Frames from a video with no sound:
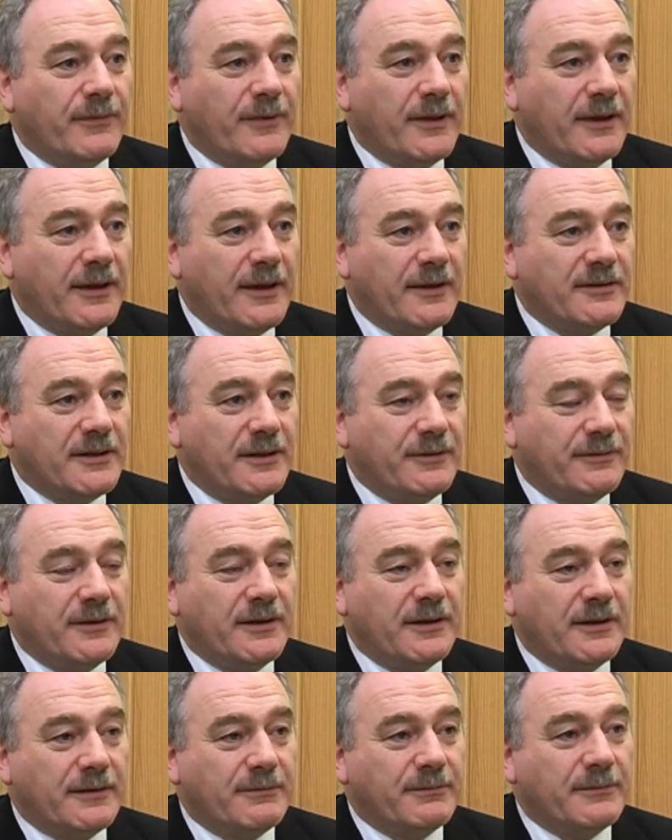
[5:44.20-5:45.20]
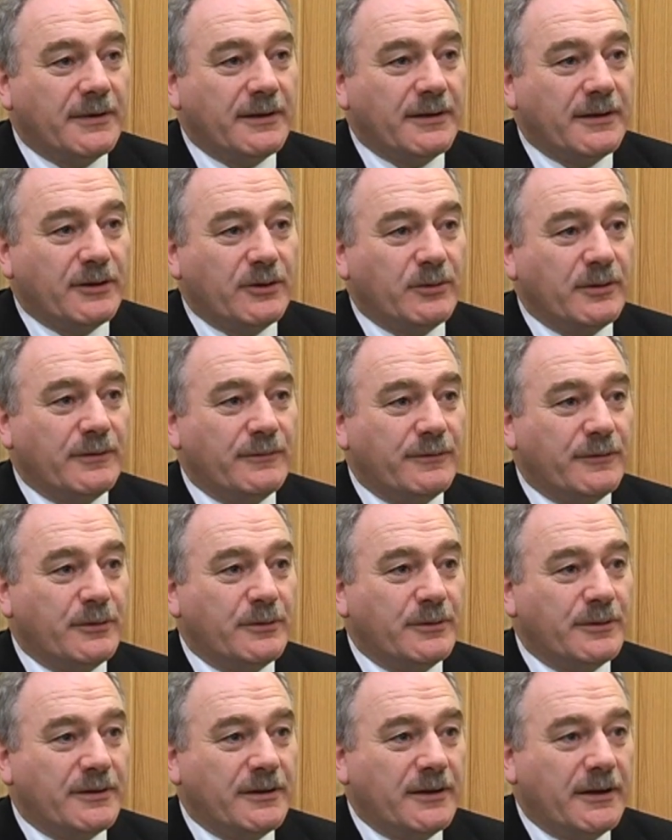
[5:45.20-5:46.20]
the SFA going
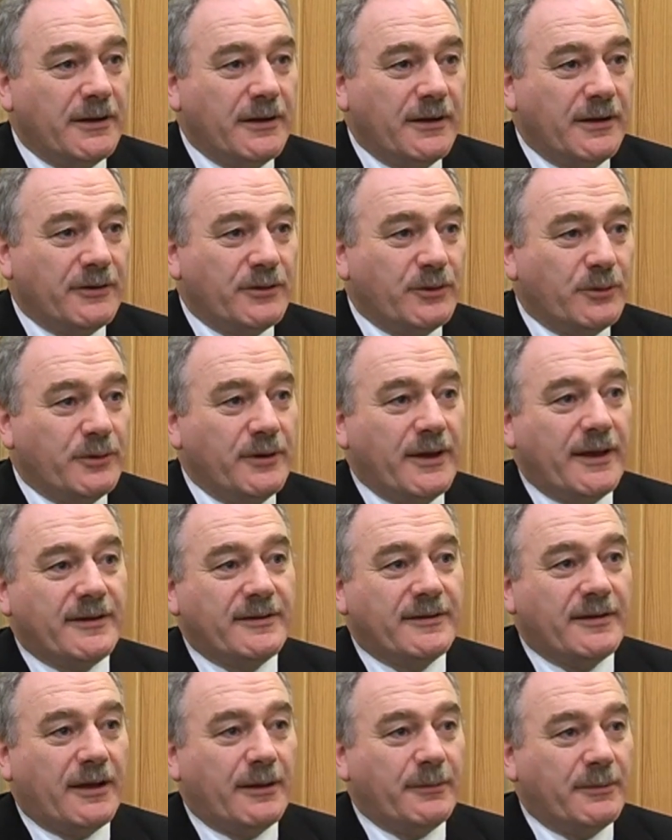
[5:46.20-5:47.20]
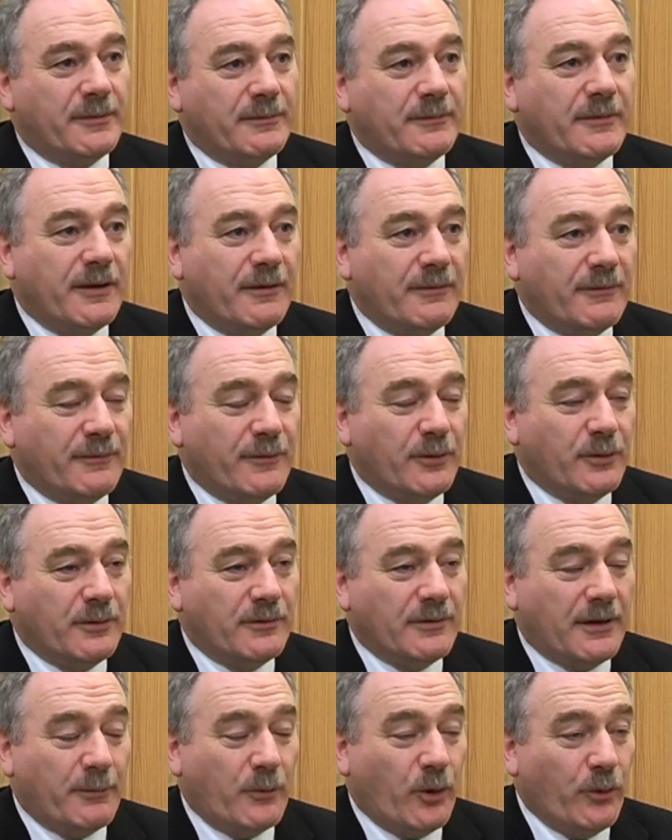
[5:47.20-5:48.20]
forward. So yes, I'm
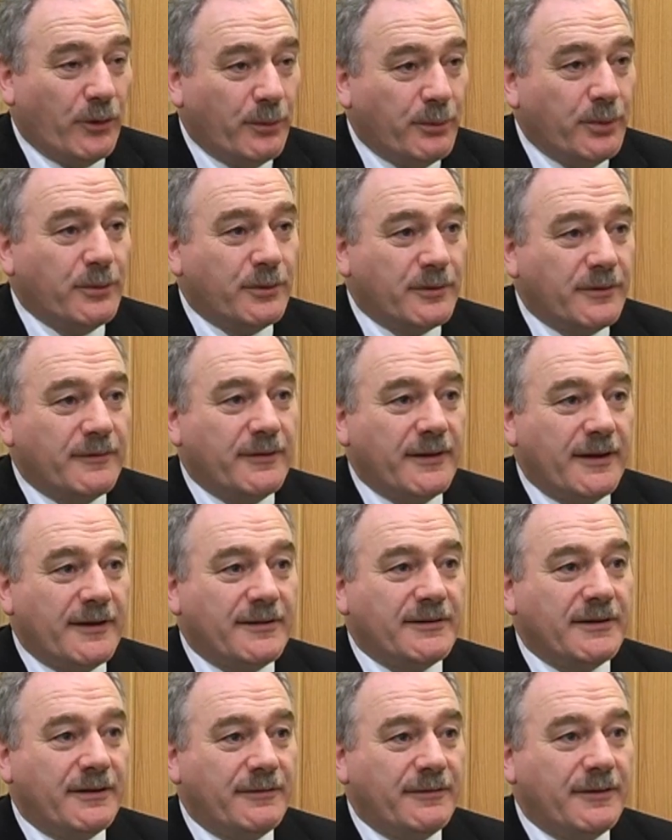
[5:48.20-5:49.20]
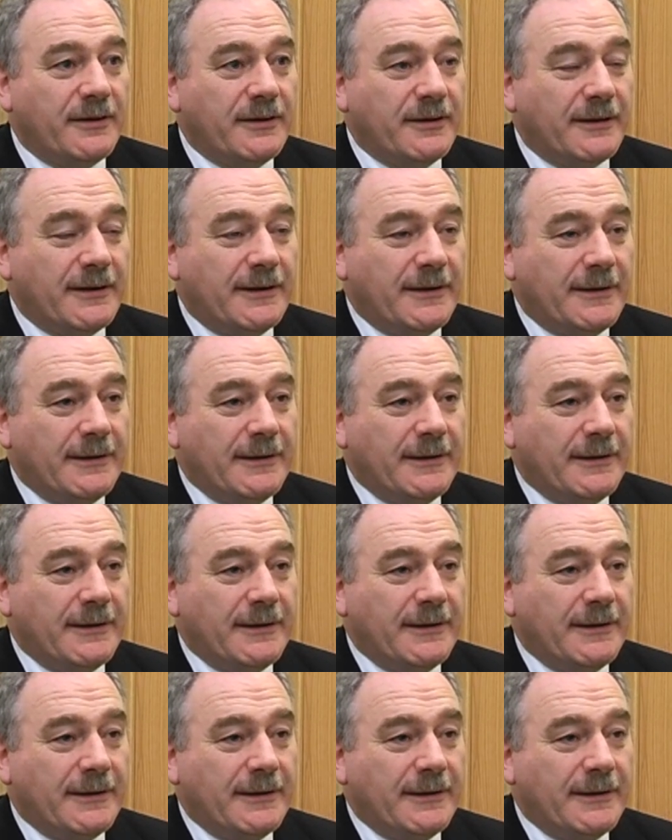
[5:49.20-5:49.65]
involved. I'm on the board of the SFA.